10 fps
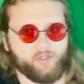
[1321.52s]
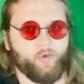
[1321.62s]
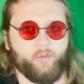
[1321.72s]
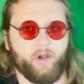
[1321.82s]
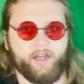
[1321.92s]

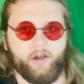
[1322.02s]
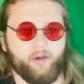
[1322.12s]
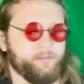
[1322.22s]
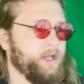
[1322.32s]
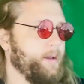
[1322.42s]
win one at
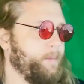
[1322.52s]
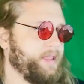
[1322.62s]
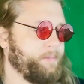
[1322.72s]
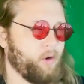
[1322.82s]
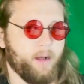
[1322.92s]
home, but
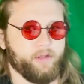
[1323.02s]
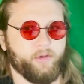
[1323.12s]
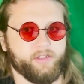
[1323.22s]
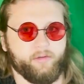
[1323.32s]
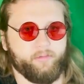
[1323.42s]
they probably
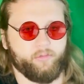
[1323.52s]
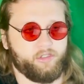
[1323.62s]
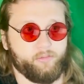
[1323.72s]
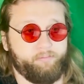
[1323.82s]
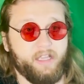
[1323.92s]
would
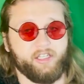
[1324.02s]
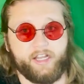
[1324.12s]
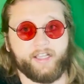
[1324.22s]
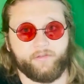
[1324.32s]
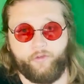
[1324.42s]
have beat the
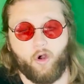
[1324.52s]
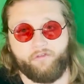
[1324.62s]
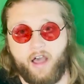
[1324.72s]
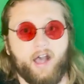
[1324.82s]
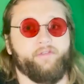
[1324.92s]
Jazz in 4 or
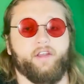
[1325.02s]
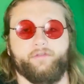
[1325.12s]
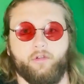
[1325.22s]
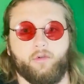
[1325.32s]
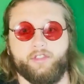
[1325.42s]
5
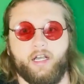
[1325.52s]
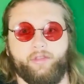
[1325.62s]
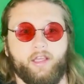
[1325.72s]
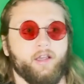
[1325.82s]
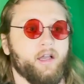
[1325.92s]
if Luke was
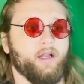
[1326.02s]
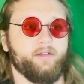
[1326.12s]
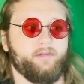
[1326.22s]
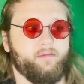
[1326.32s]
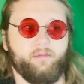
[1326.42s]
healthy.
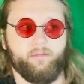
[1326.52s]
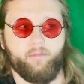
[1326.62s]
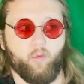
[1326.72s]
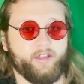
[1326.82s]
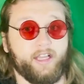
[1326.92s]

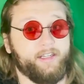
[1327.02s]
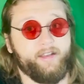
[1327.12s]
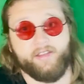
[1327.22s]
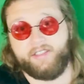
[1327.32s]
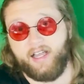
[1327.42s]
What they did
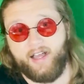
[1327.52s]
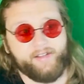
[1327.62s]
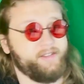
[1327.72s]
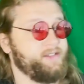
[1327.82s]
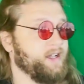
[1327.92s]
to the
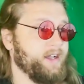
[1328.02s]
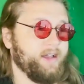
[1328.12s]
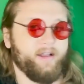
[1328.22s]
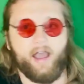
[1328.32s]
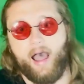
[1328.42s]
Suns,
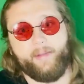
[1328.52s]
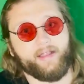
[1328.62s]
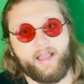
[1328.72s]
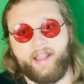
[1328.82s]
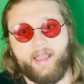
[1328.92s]
I
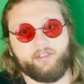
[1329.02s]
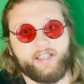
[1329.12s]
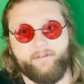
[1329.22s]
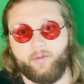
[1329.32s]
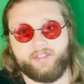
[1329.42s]
mean, that game
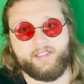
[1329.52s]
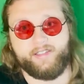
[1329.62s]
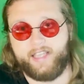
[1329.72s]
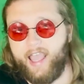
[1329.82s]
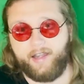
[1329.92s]
7 was
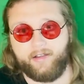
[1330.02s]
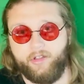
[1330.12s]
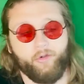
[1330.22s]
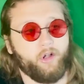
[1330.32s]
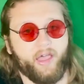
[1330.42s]
insane.
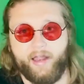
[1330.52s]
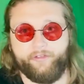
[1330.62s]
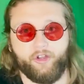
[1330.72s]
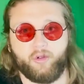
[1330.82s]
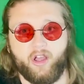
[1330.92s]
You can call that a
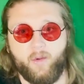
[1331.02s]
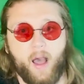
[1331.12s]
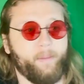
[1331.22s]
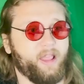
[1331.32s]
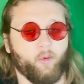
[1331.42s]
fluke all you
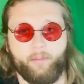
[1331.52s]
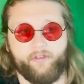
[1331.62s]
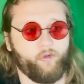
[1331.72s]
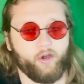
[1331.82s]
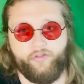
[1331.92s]
want, but they won by
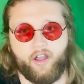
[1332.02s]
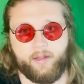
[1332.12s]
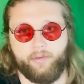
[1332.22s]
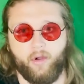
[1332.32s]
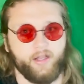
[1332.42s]
40
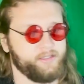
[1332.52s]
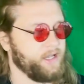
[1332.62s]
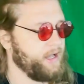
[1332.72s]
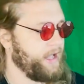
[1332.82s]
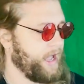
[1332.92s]
fucking points.
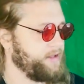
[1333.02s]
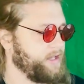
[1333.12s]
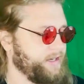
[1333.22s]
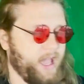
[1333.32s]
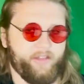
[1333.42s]
And
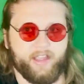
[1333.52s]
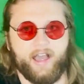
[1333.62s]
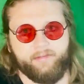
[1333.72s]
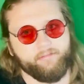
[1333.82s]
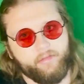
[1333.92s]
then, yeah, they
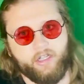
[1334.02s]
got